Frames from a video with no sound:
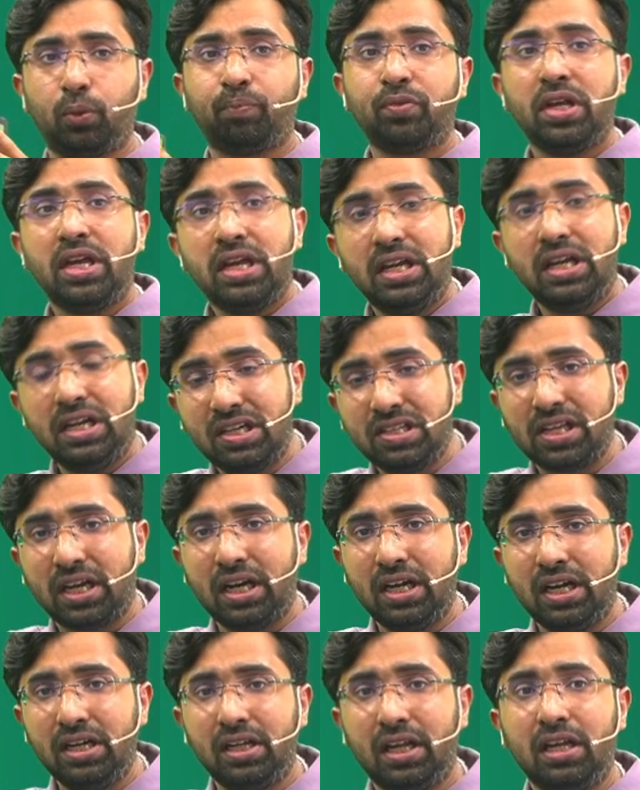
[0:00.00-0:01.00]
In second
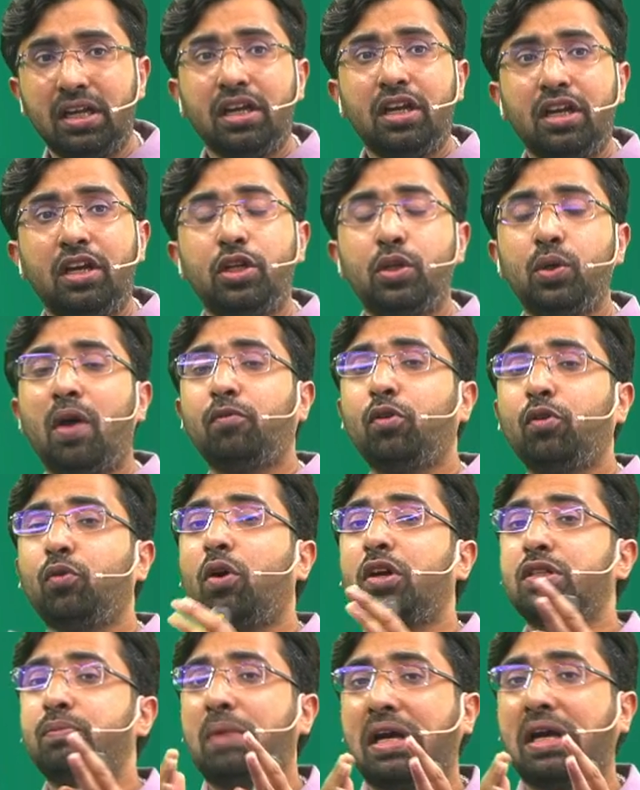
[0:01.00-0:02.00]
day, you have to watch
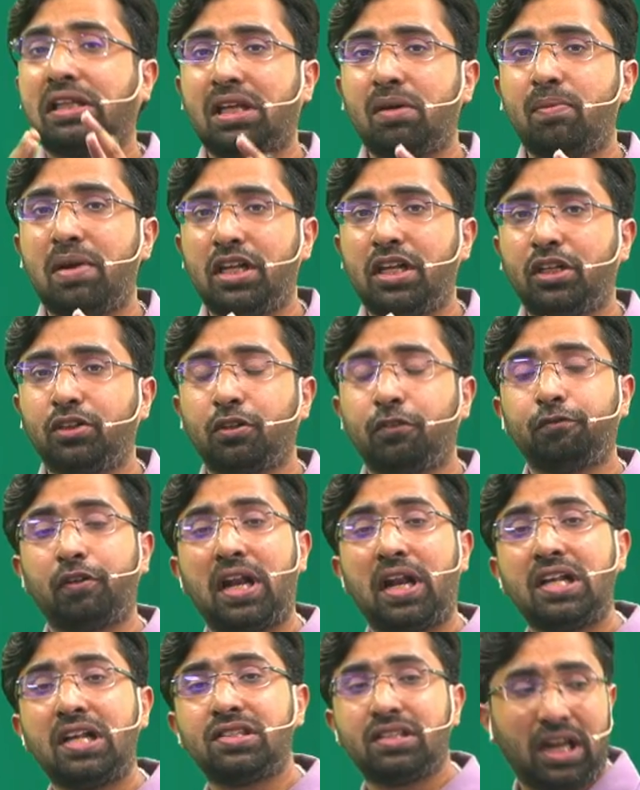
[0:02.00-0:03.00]
mathematics of
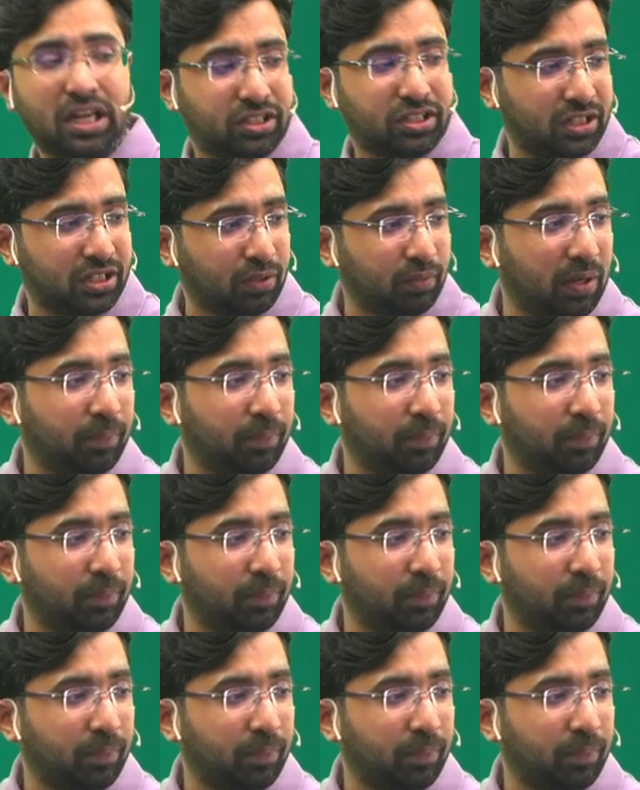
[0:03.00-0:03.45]
finance lecture 1.